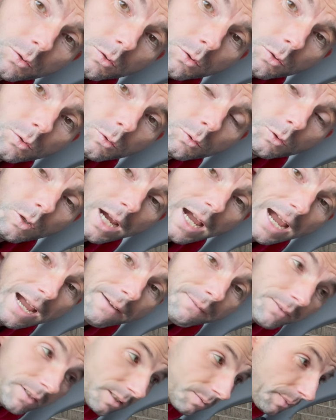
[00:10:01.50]
who
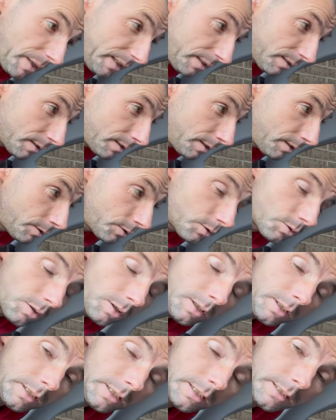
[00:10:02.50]
have the space in their
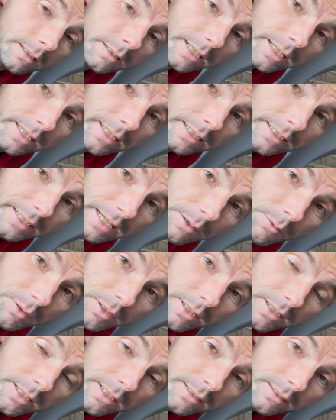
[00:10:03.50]
trunk that can get one
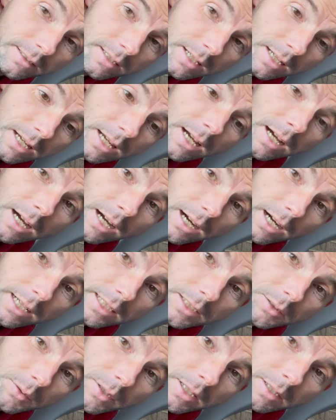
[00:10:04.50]
of these, I
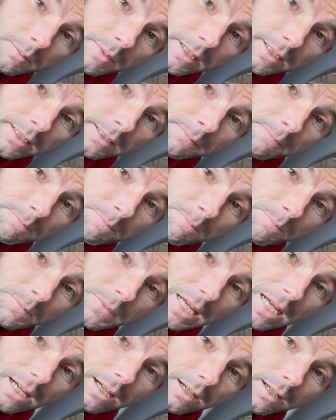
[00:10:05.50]
highly recommend it.
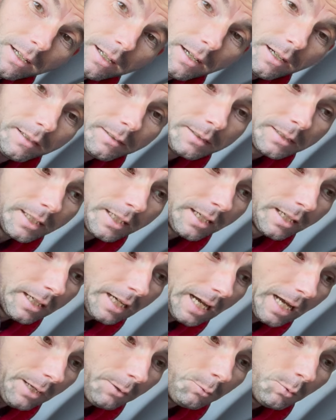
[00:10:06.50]

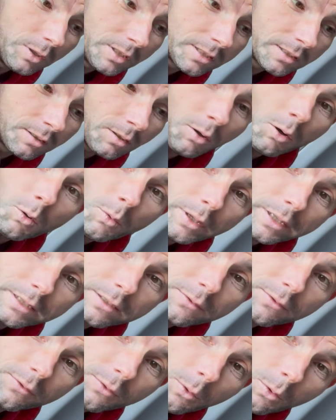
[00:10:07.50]
I wasn't always
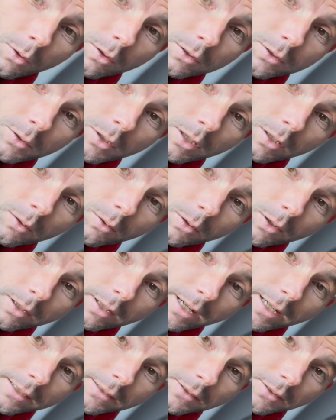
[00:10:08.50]
for trunk
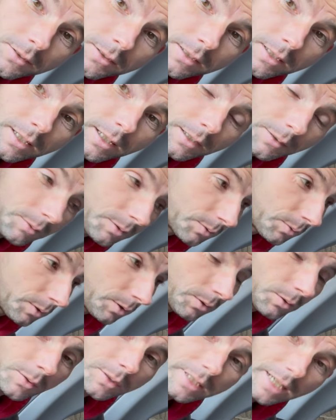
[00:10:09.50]
organizers. I was one of
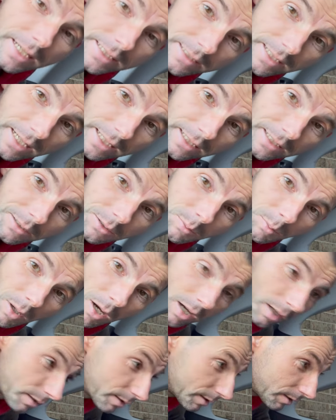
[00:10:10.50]
those guys that had a little
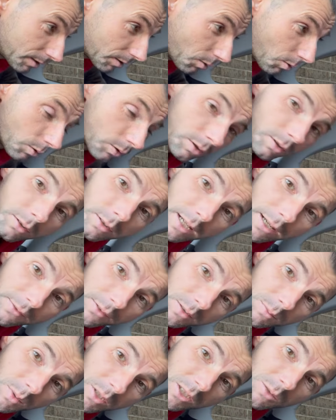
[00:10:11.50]
box in the corner to have
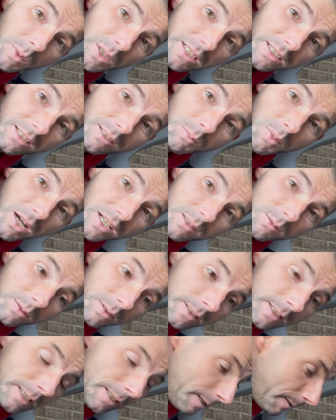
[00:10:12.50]
as much space as possible.
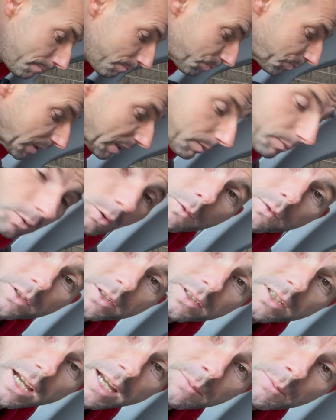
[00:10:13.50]
But over the
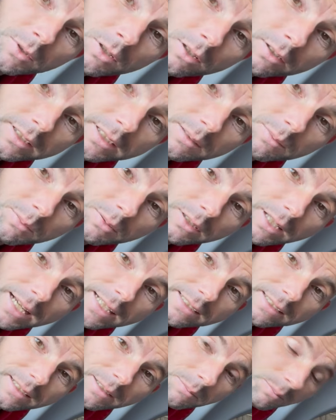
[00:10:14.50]
time, with all these
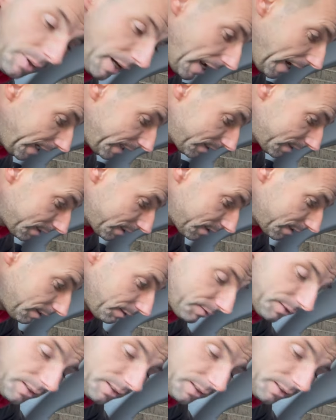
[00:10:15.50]
plastic bags and stuff